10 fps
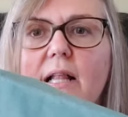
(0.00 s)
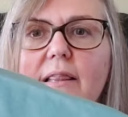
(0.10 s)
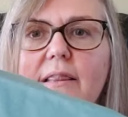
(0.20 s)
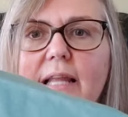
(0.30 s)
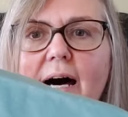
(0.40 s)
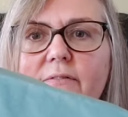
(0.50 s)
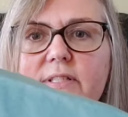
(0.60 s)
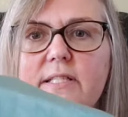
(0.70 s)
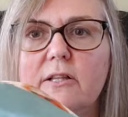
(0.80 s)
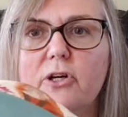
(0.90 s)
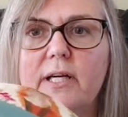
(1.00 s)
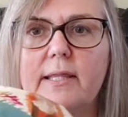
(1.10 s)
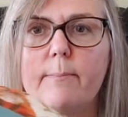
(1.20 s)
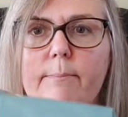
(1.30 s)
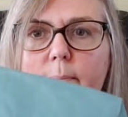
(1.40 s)
loved the look of
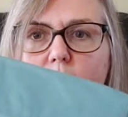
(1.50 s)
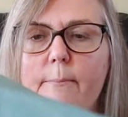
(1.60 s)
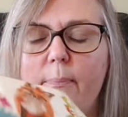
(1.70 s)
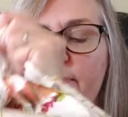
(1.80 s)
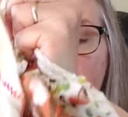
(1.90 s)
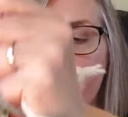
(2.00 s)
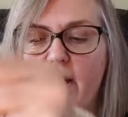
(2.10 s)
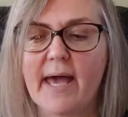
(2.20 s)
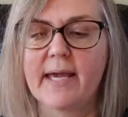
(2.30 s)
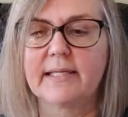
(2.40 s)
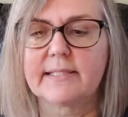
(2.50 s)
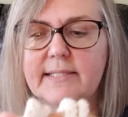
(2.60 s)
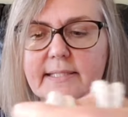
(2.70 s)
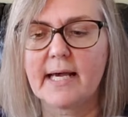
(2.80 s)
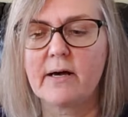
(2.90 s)
the bag
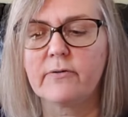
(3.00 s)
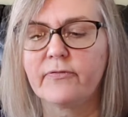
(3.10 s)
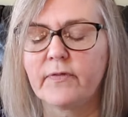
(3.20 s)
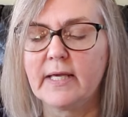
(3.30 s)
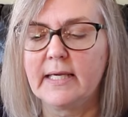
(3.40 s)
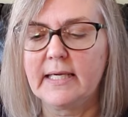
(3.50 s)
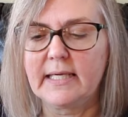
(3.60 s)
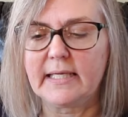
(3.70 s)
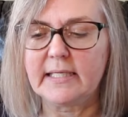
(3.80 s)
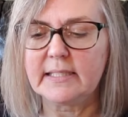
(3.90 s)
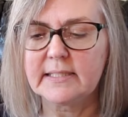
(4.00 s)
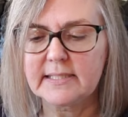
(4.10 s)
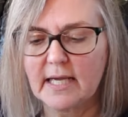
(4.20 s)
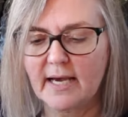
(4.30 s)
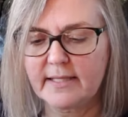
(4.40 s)
itself.
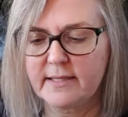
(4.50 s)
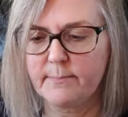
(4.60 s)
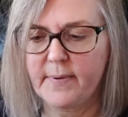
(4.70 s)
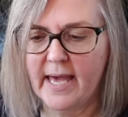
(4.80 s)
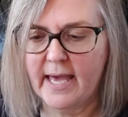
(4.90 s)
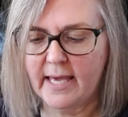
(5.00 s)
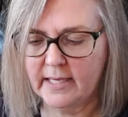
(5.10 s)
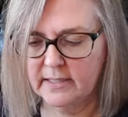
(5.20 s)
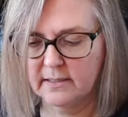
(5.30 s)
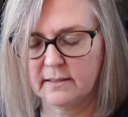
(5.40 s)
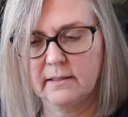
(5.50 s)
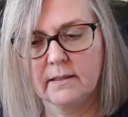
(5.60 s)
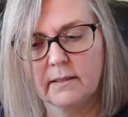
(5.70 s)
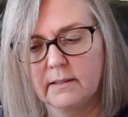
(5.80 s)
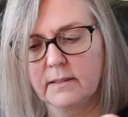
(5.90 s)
Inside the bag,
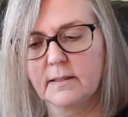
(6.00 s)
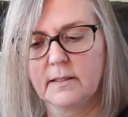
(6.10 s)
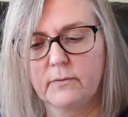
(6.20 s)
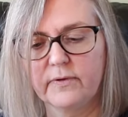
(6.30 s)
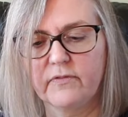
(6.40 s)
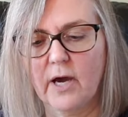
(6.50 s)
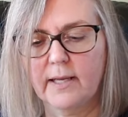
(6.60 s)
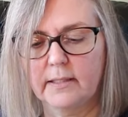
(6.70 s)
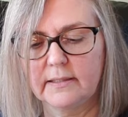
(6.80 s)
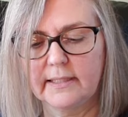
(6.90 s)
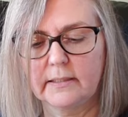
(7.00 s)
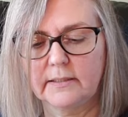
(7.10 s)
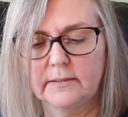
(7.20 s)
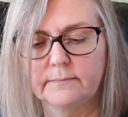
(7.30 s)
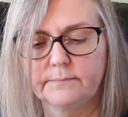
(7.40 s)
we've got a
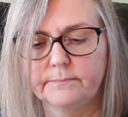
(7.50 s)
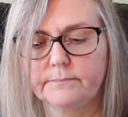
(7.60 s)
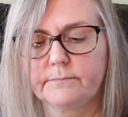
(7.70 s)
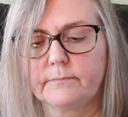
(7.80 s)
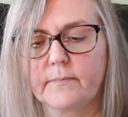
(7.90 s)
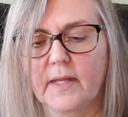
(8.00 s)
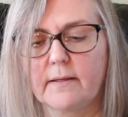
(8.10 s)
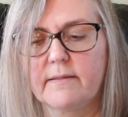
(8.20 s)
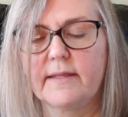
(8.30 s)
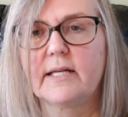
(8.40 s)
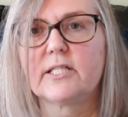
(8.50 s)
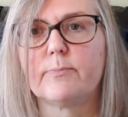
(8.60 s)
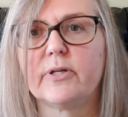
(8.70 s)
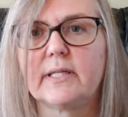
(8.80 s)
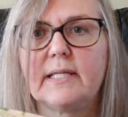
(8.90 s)
little thing to
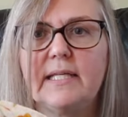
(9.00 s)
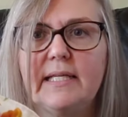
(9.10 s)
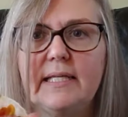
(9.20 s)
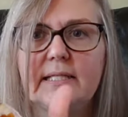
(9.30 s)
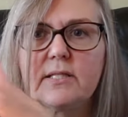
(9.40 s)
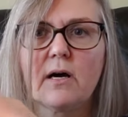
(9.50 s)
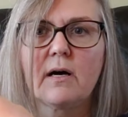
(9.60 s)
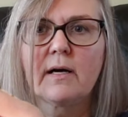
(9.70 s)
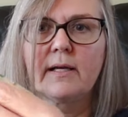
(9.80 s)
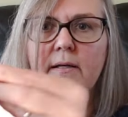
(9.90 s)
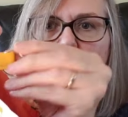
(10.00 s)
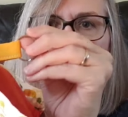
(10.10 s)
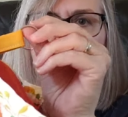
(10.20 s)
put keys on.